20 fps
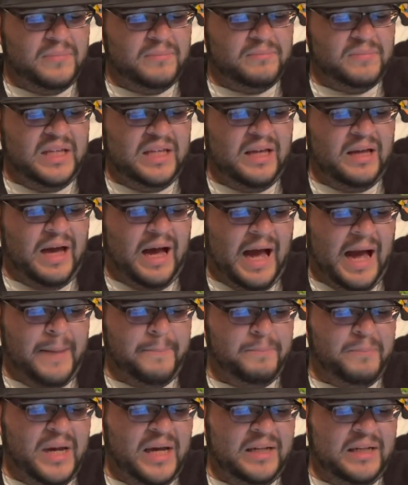yeah, I
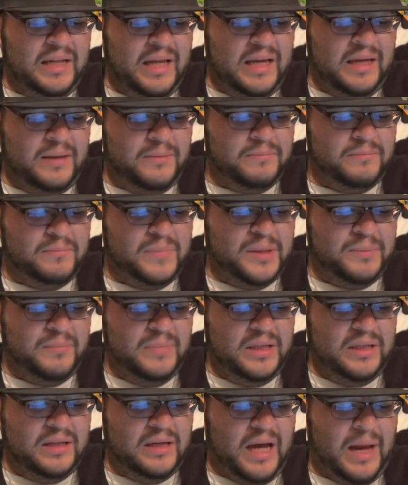my name my
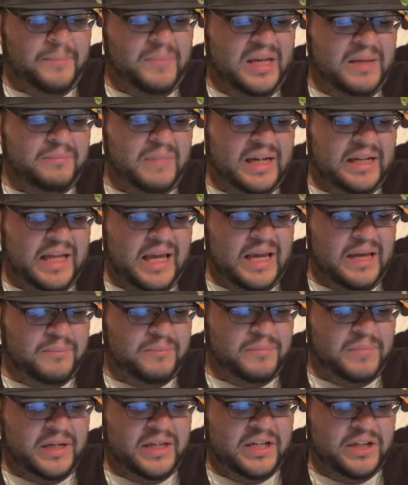me I mean my name
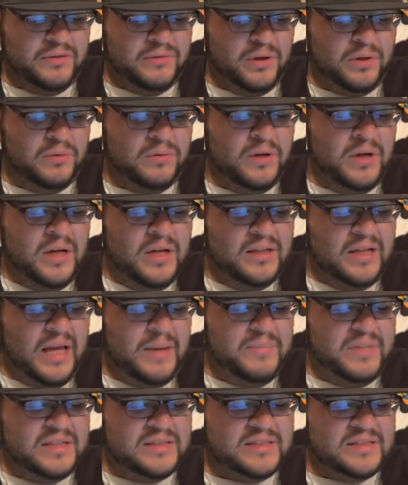my hero
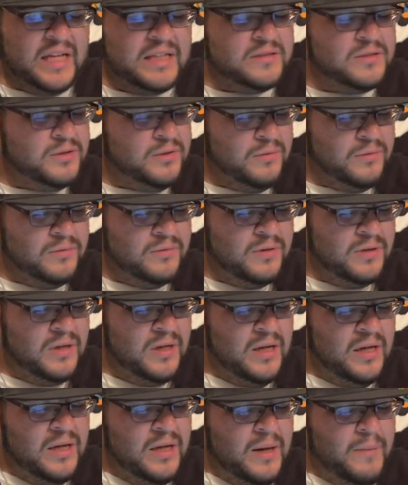name is Tentacle.
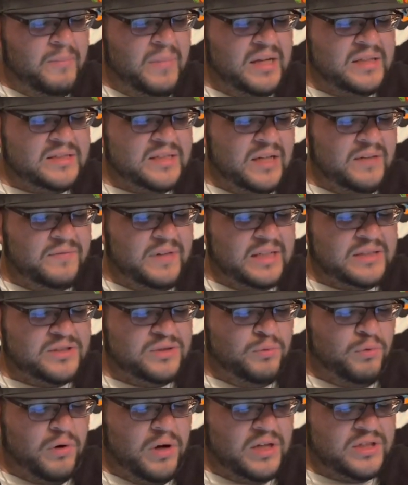Myself like
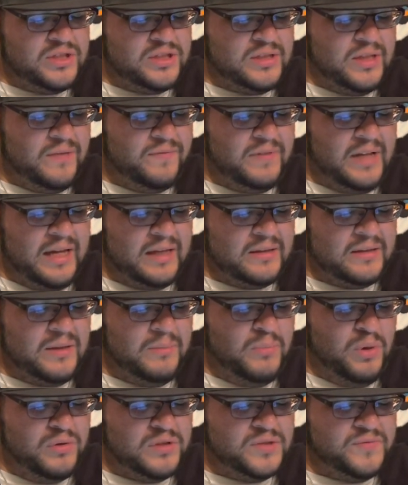to watch stuff like the
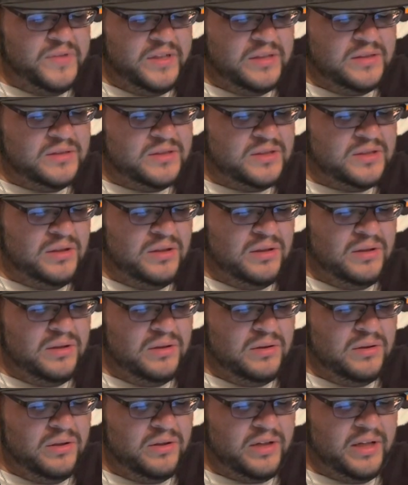most villains
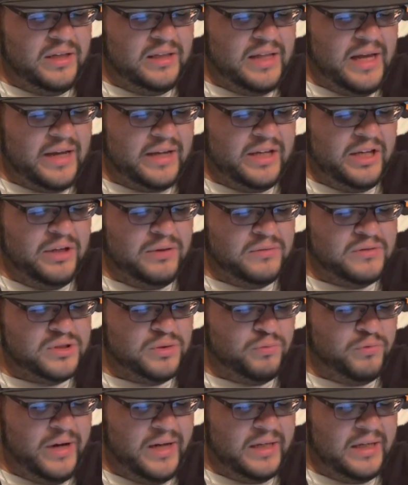looking like heroes
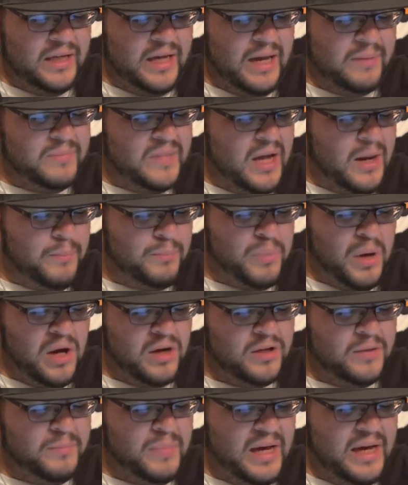and ranking. I'm not
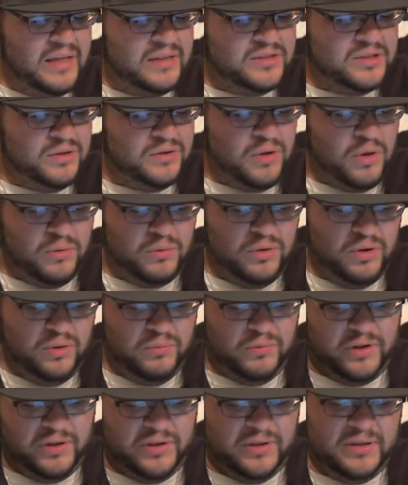bothered by it, so don't you
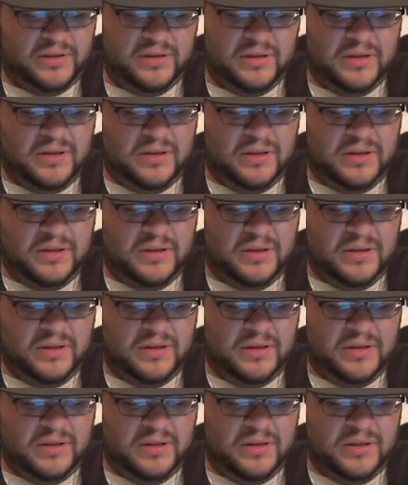worry.